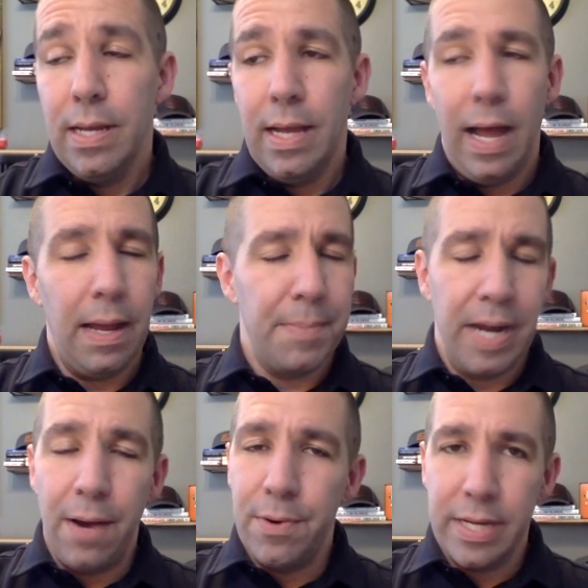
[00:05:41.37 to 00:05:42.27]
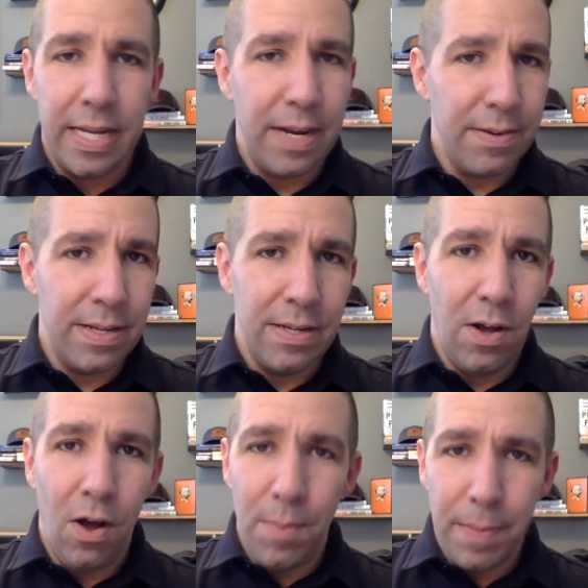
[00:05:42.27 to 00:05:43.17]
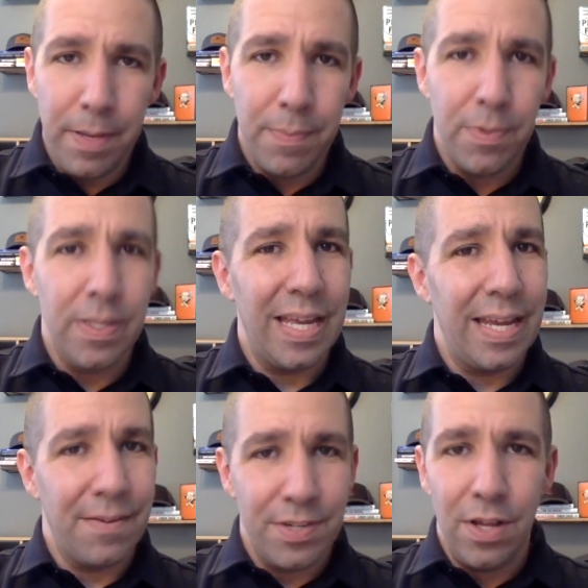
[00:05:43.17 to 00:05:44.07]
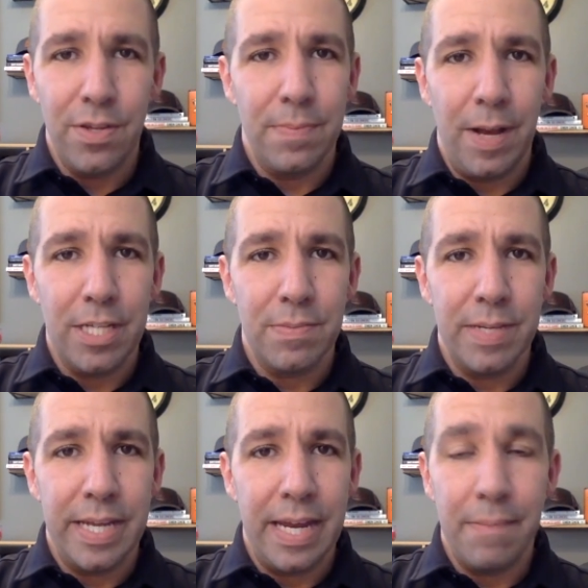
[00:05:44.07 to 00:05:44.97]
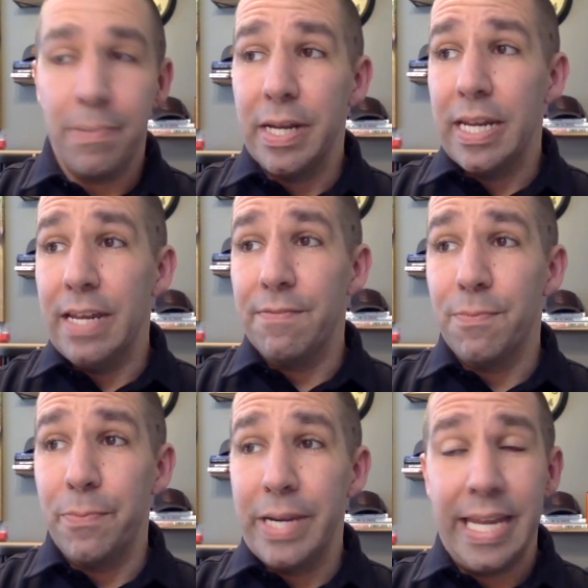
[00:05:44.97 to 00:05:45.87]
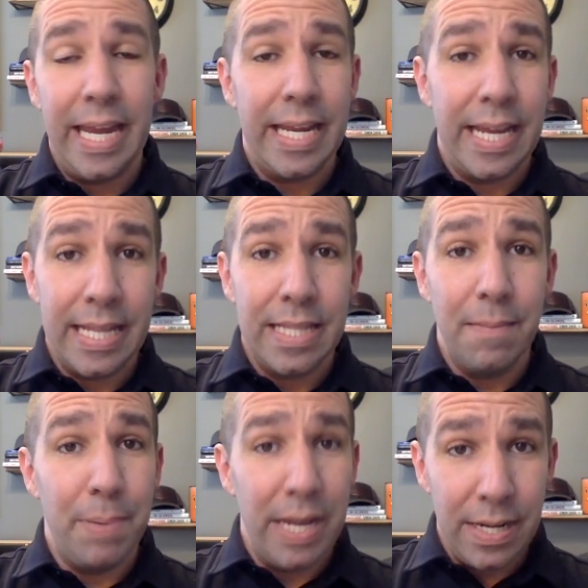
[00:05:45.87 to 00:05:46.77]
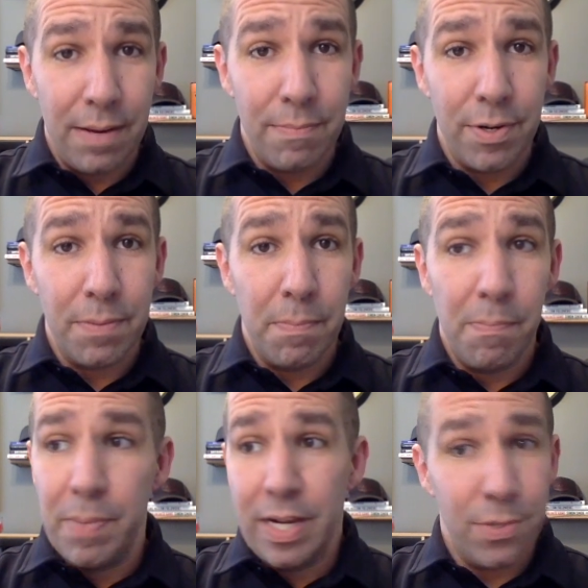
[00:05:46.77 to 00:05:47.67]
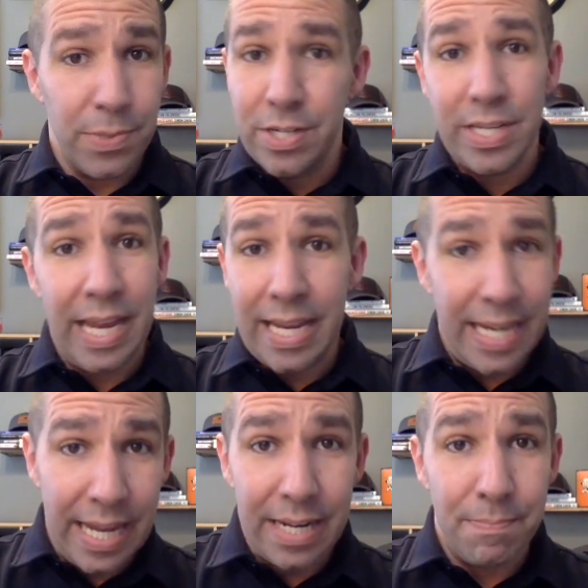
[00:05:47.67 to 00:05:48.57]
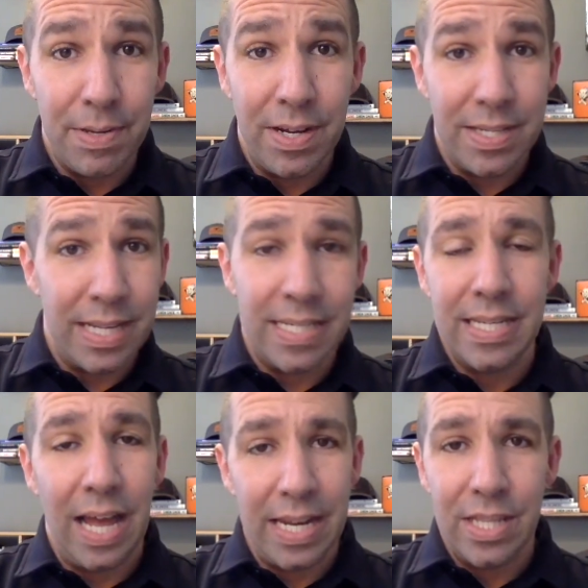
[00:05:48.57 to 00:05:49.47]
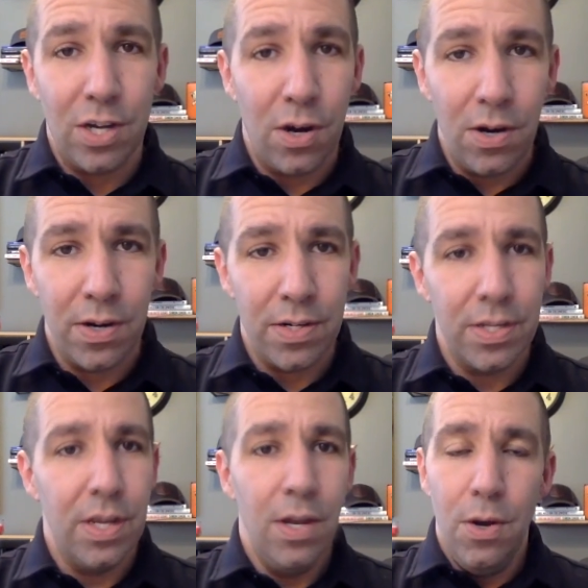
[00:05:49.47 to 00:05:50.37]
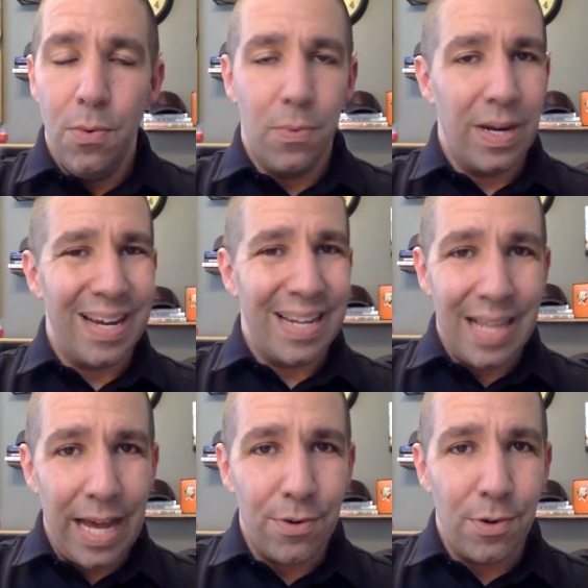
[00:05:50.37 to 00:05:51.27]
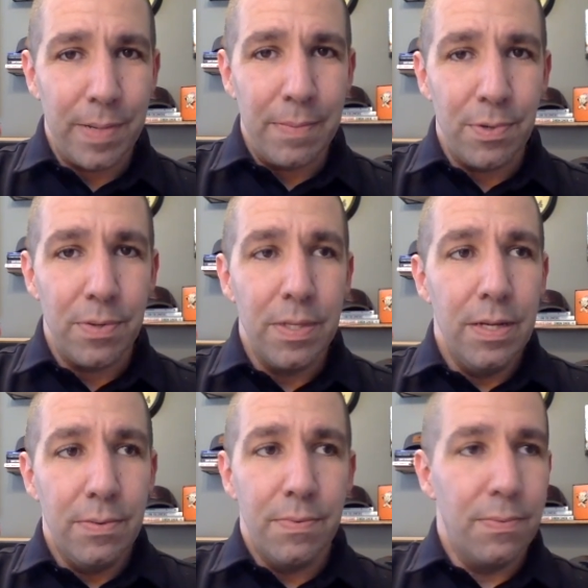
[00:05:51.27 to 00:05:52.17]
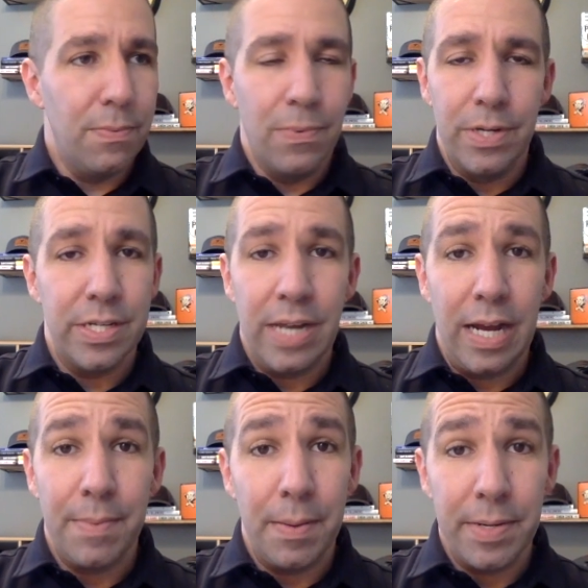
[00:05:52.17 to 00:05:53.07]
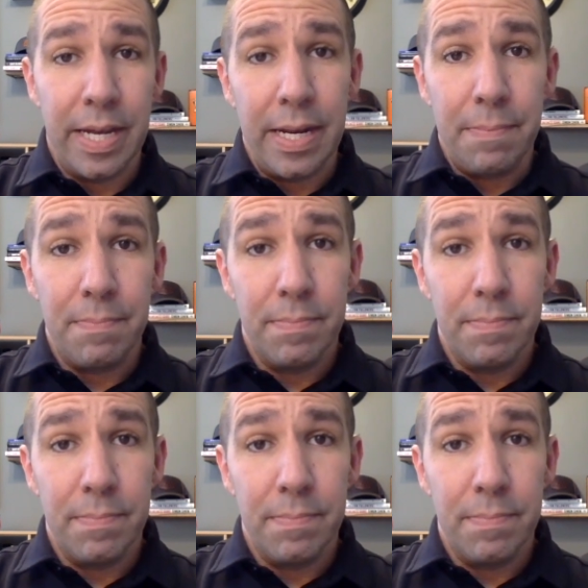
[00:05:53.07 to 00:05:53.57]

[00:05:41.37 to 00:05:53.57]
I want to get all my people every dollar they possibly can. But if we can't get the big number because we just can't get it because that's not in the cards, we're not going to lie to our people. We're just not going to be able to get it.